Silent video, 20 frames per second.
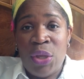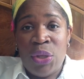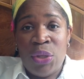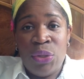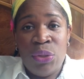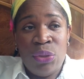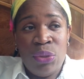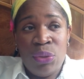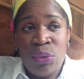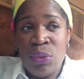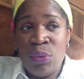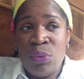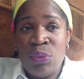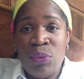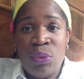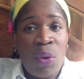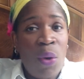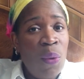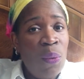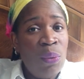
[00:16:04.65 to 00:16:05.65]
you
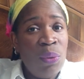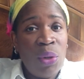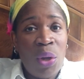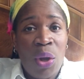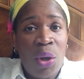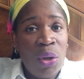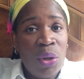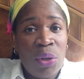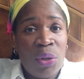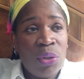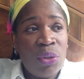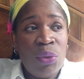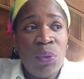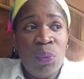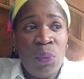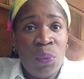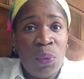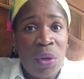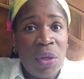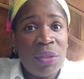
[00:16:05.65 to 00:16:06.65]
no longer, you
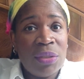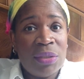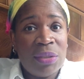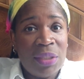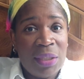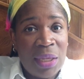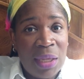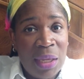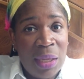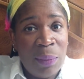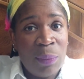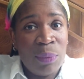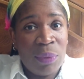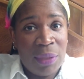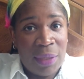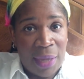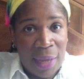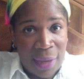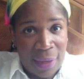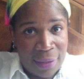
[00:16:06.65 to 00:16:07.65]
want to keep
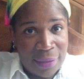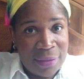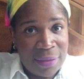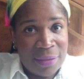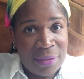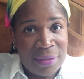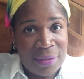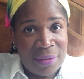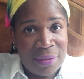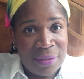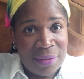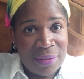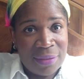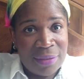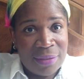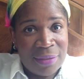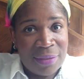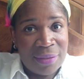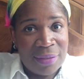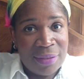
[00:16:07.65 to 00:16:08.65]
relaxed,
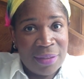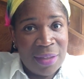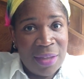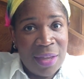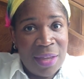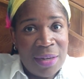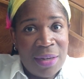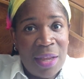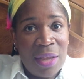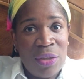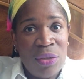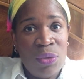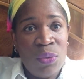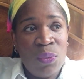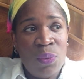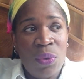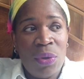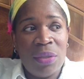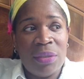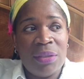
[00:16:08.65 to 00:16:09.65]
that you
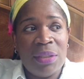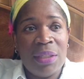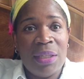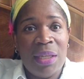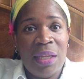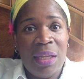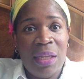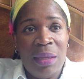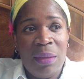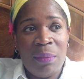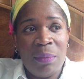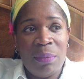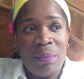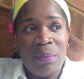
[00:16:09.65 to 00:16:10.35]
want to keep